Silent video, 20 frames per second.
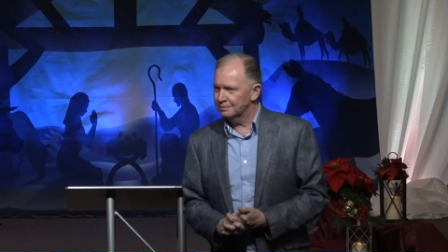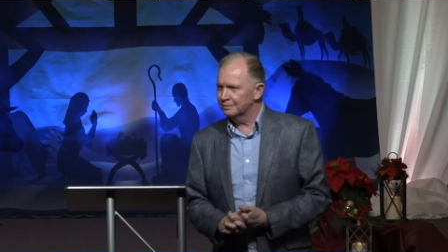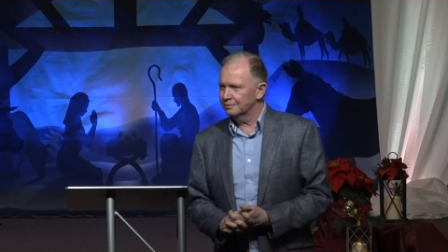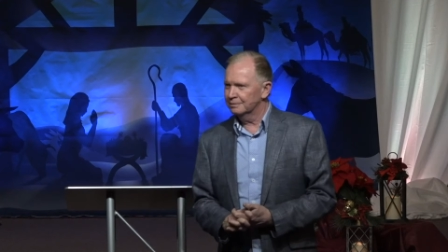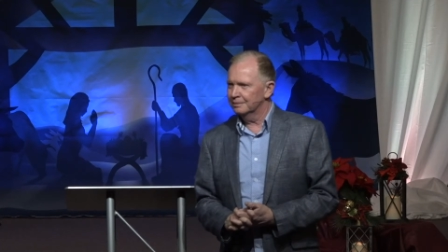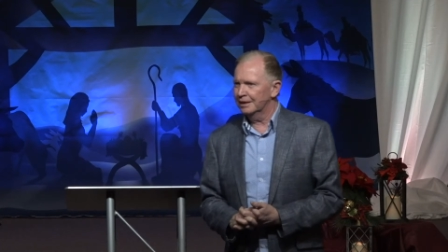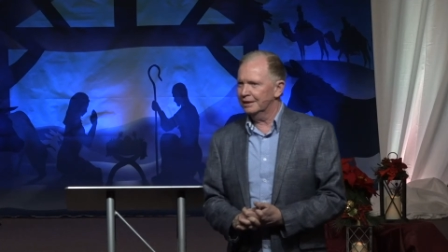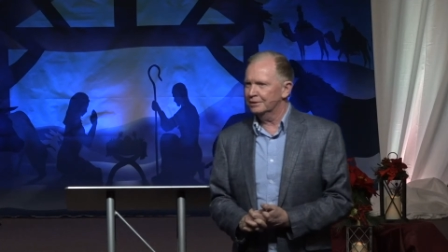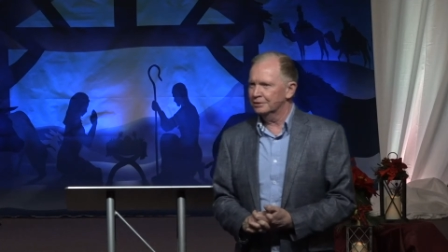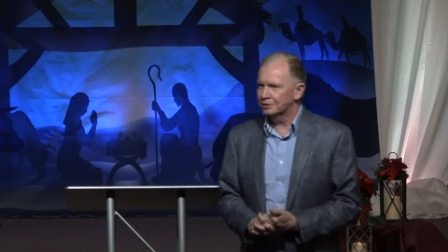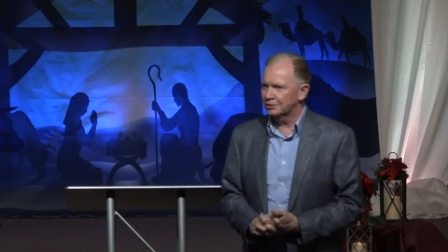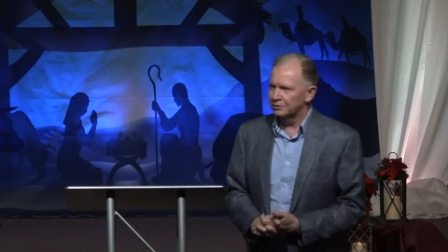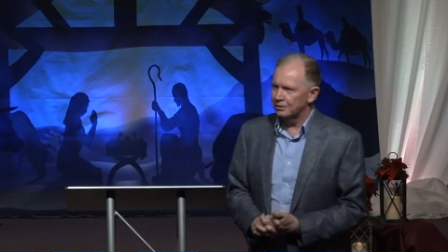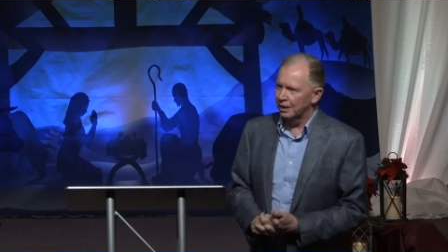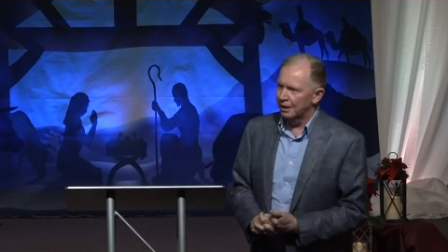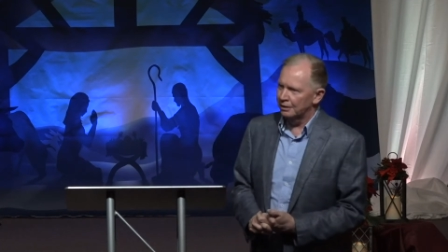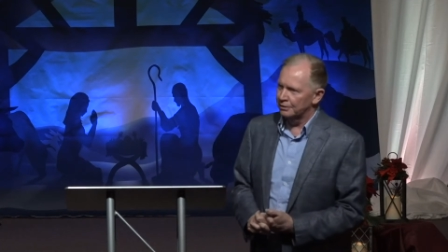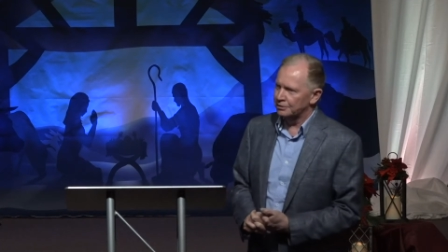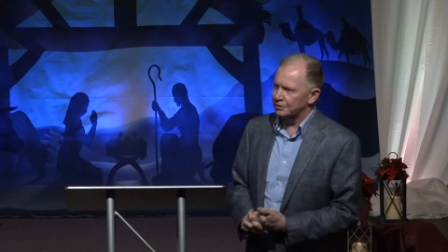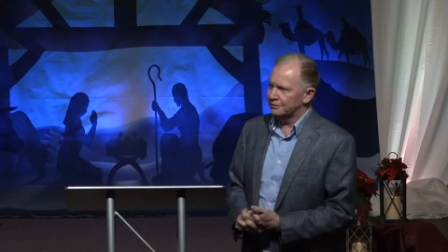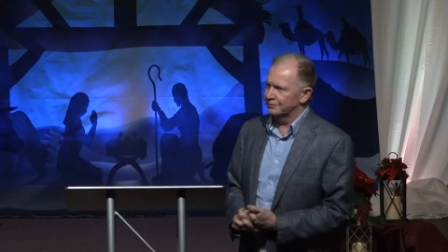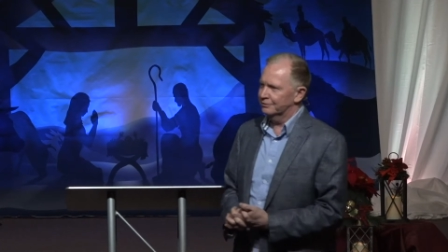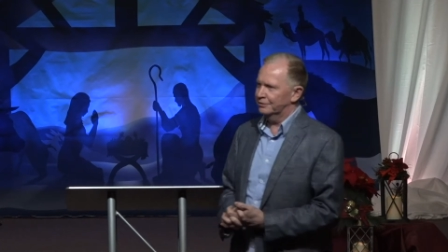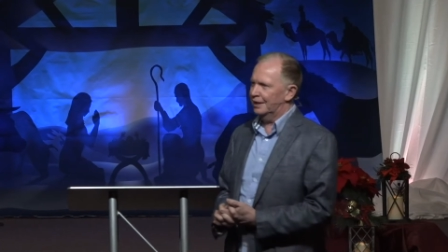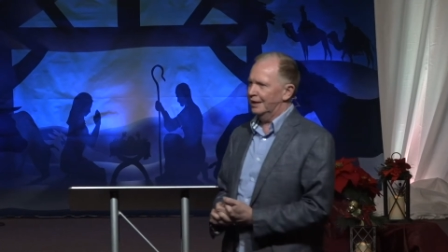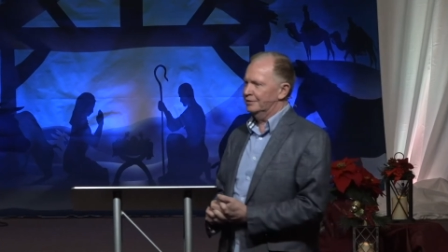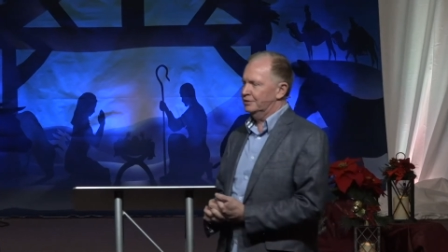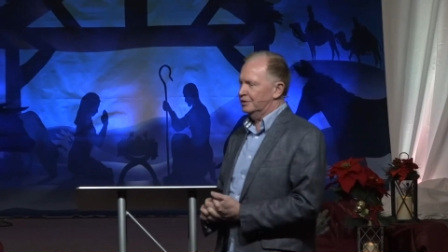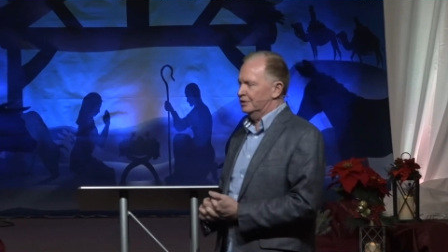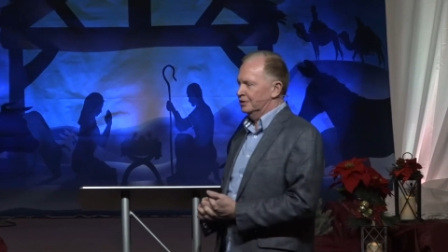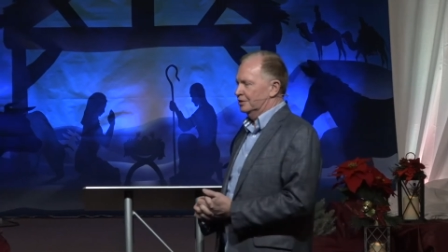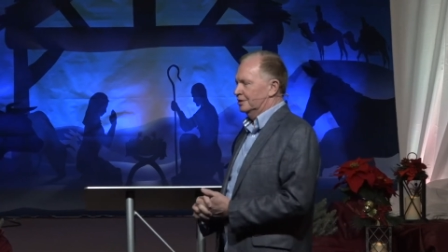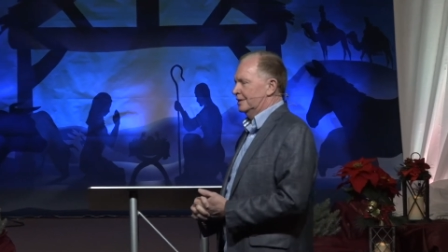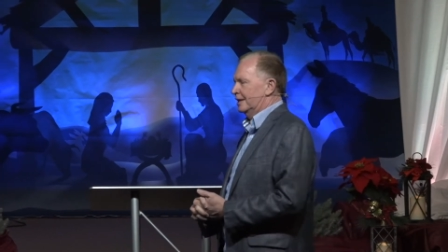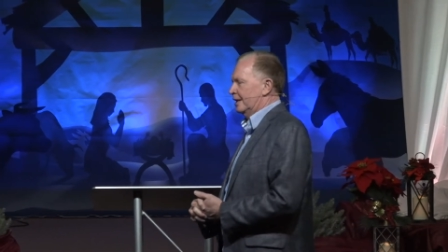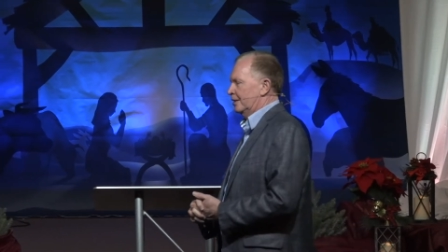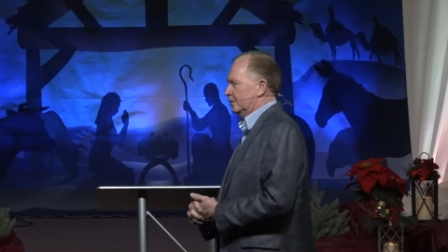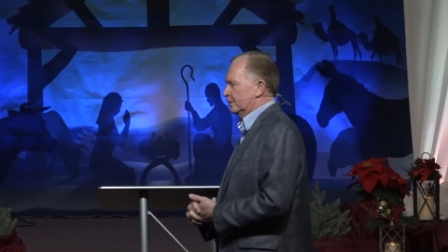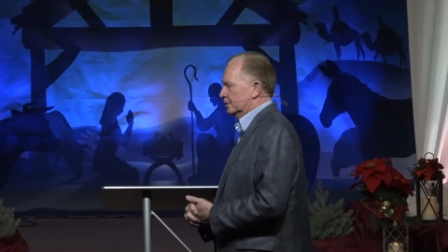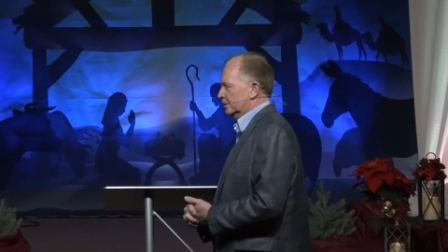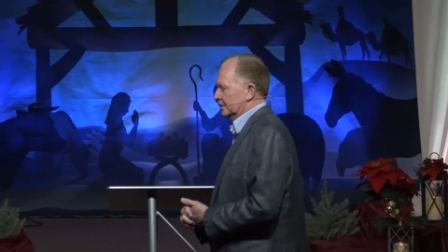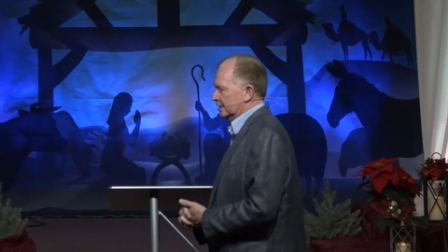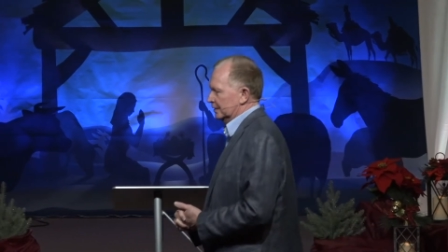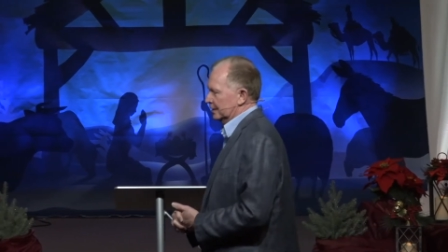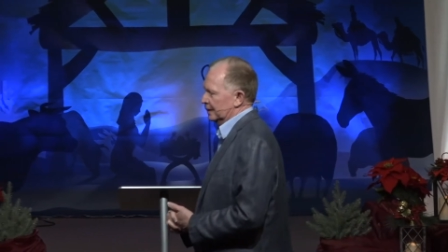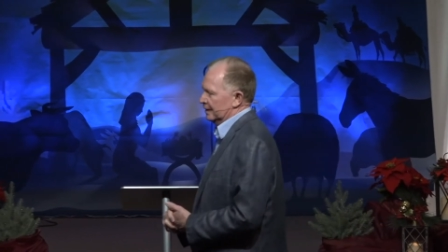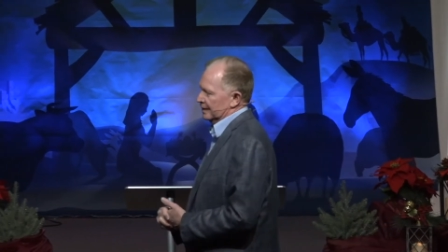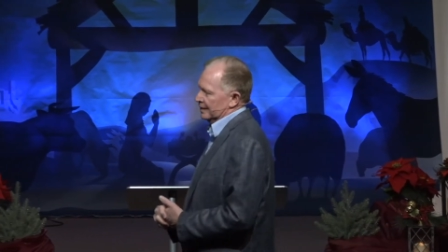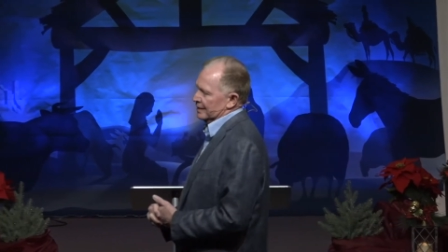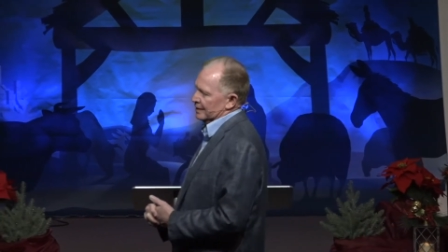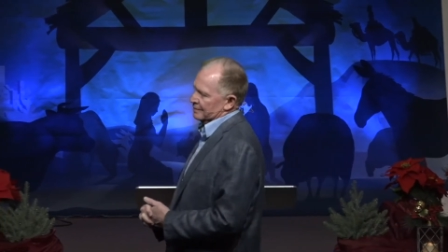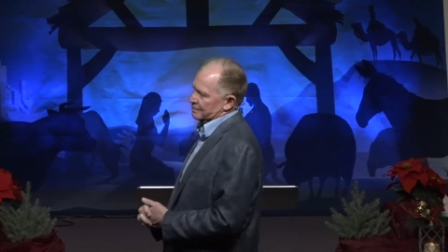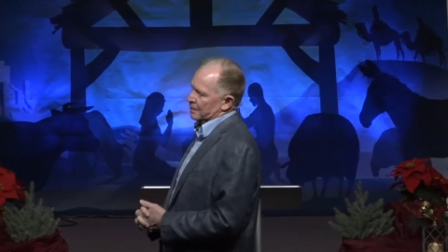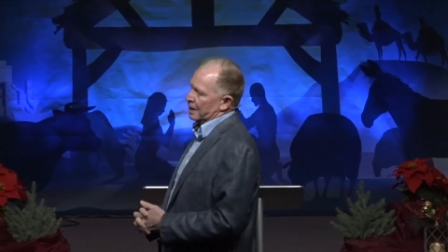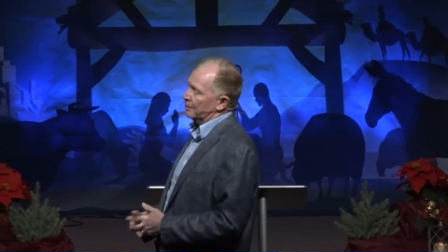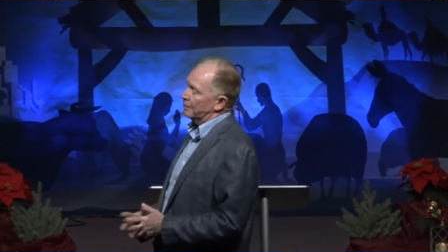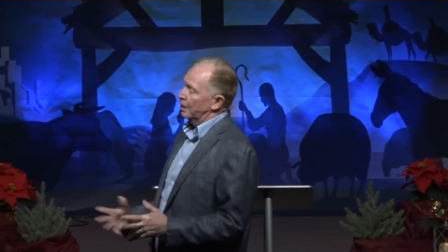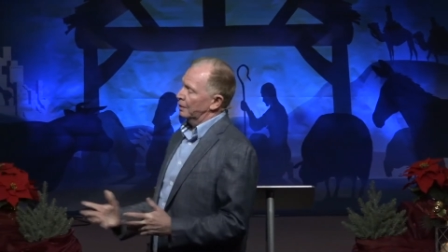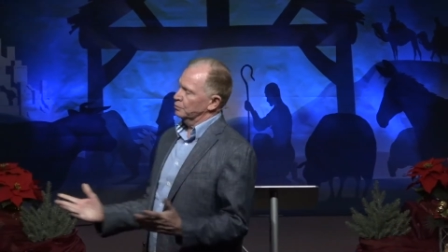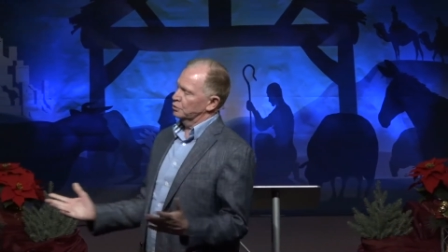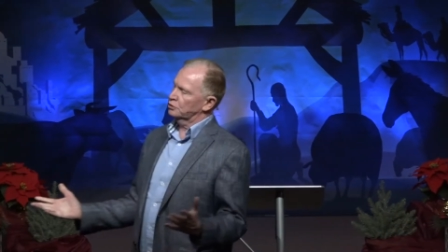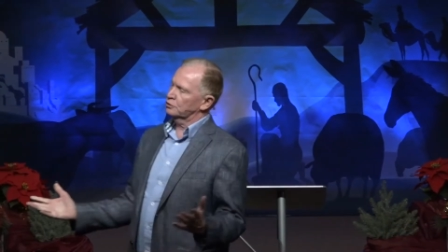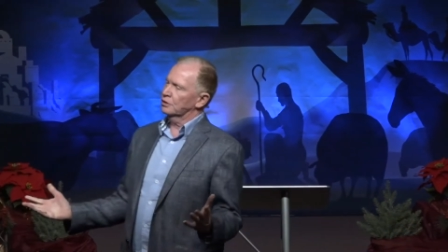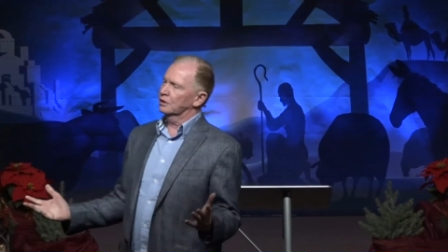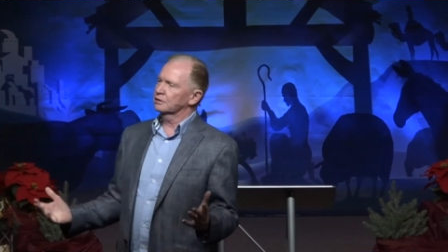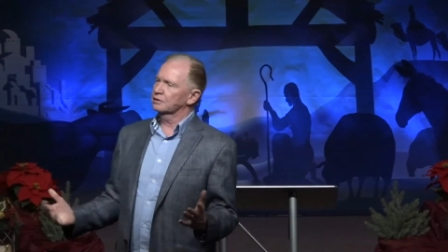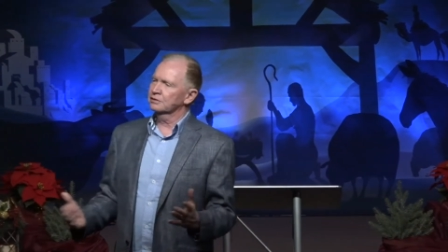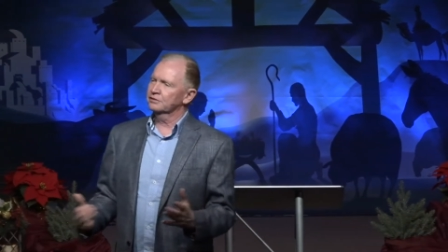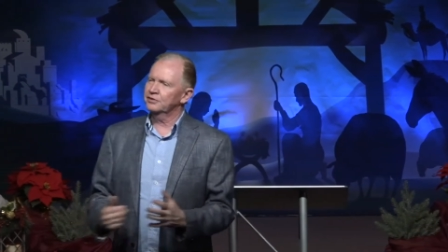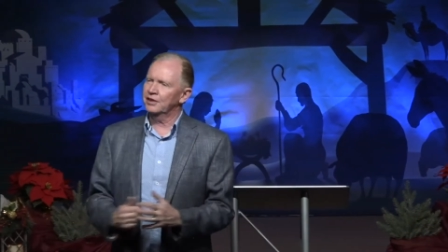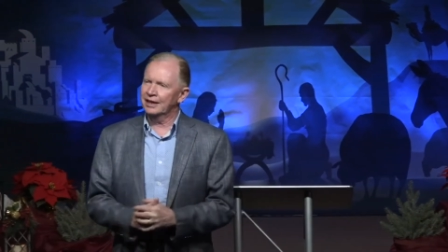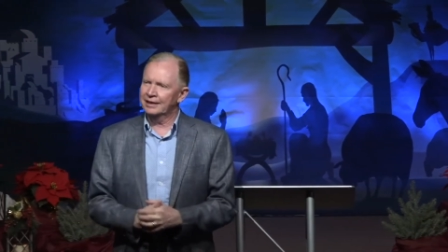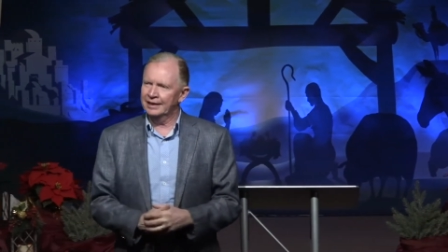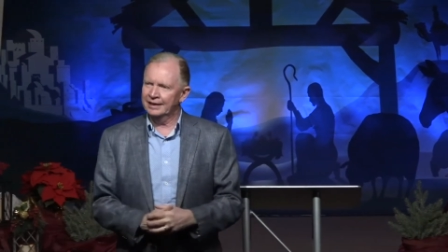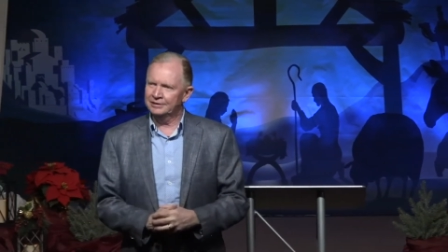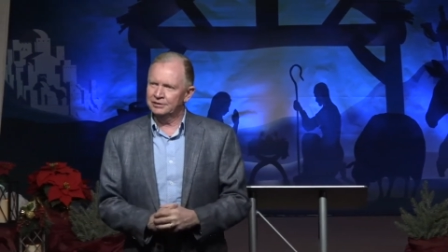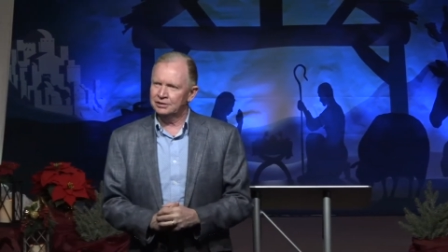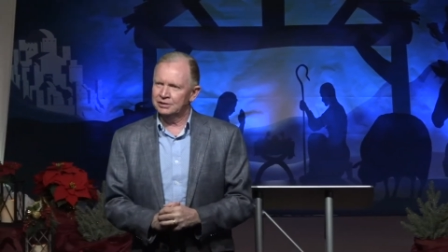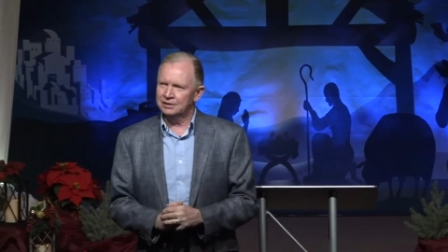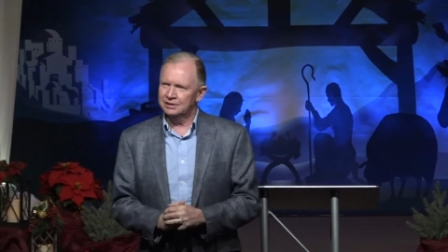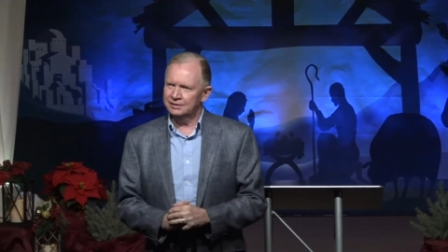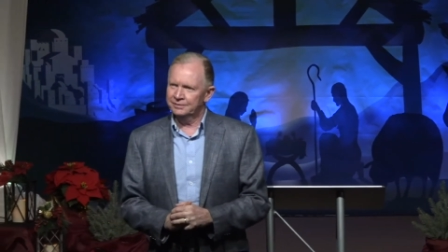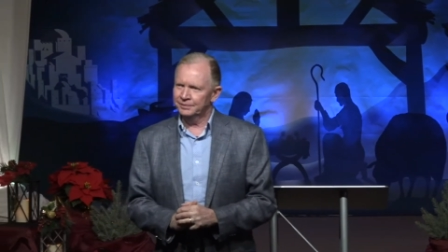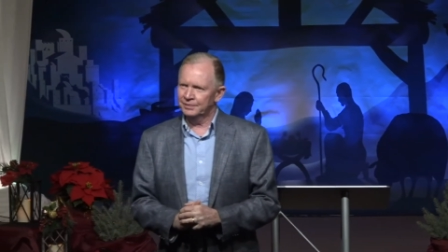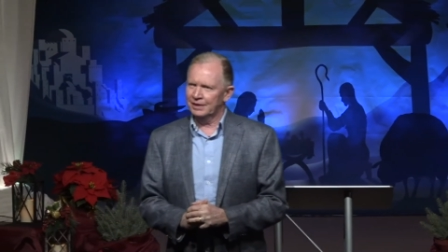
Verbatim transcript: making $2.05 an hour, and my mom struggled financially.